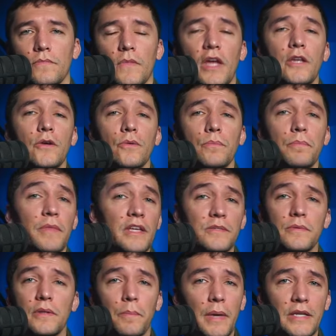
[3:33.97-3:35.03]
Anywho,
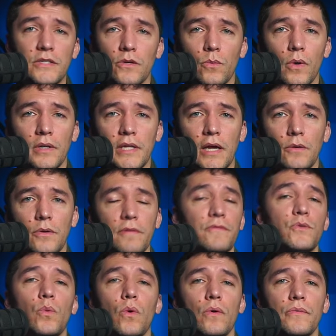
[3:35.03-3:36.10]
that's the basic rundown of
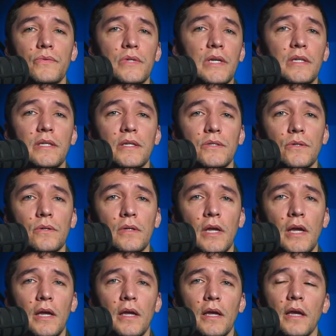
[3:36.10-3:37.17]
dwarves in Distal,
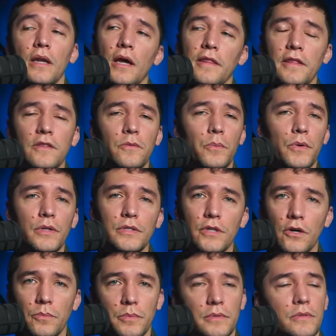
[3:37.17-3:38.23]
and I think they're pretty
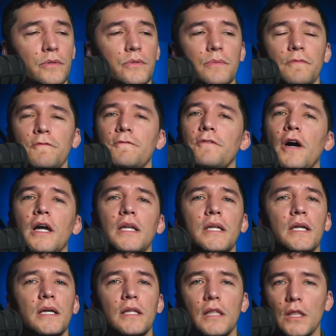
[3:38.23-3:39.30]
dope. There's some
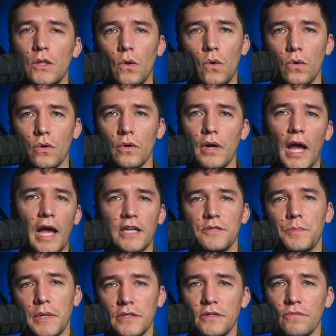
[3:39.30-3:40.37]
fun lore
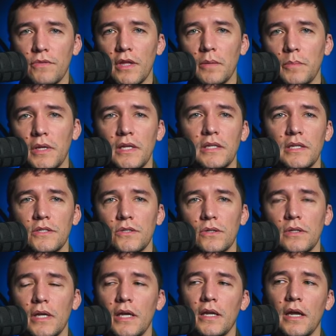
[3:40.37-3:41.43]
aspects of them in
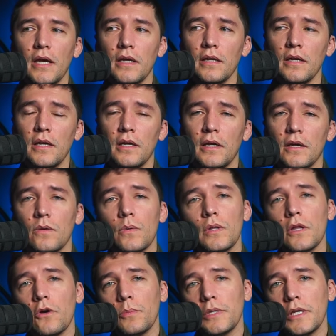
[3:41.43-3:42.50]
Distal, and I
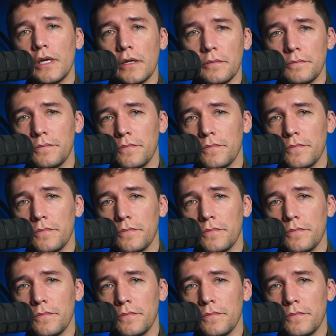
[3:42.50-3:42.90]
really hope you dig it.